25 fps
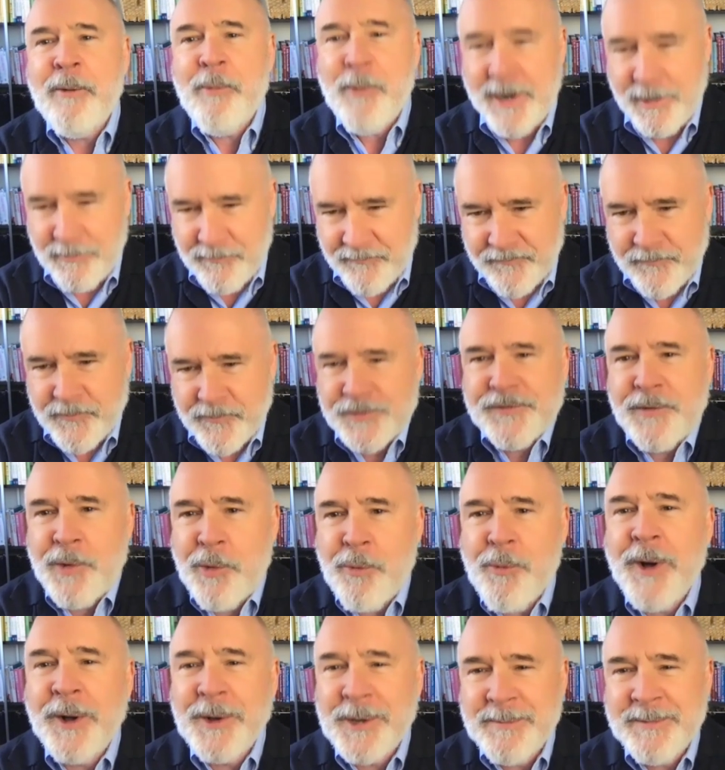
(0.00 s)
I want to first of all
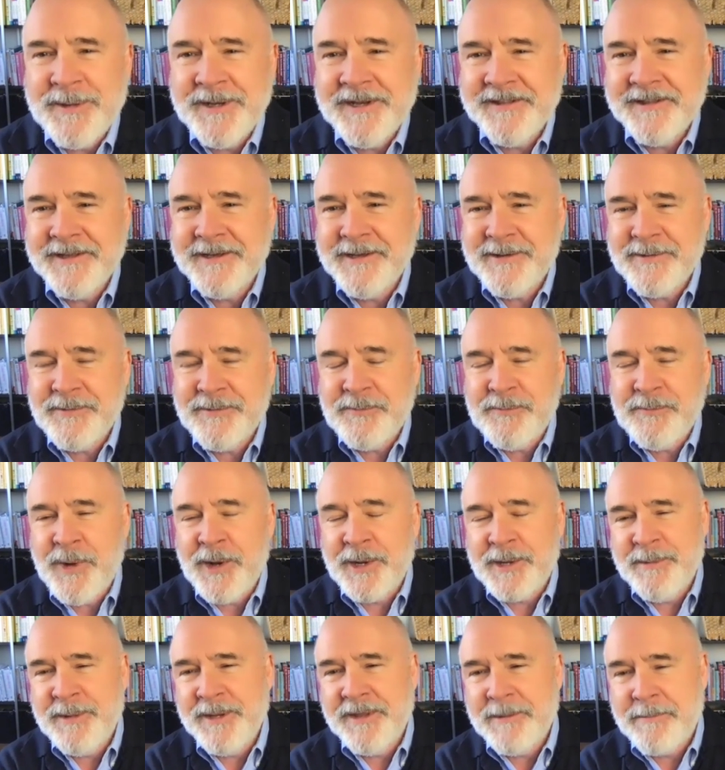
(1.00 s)
welcome you to the
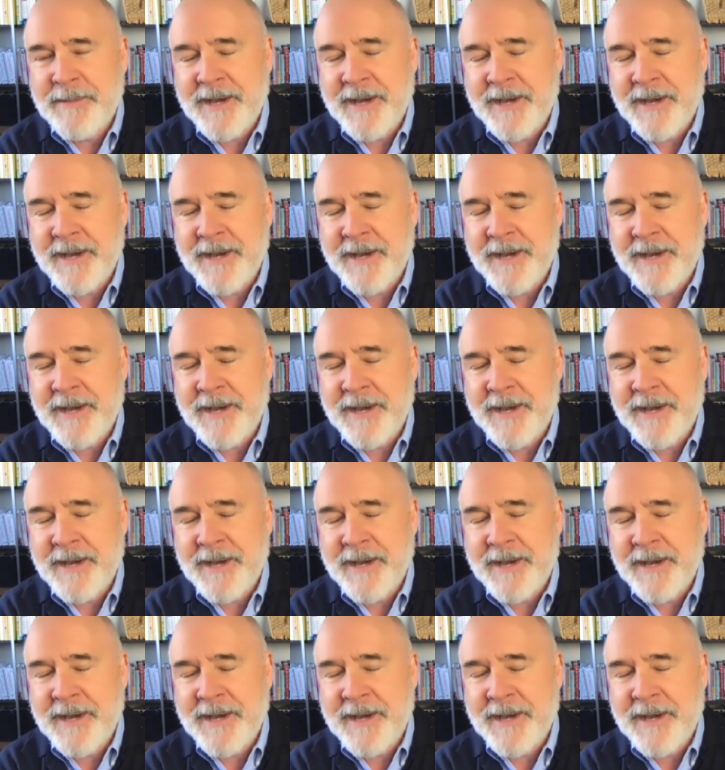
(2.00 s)
welcome you to the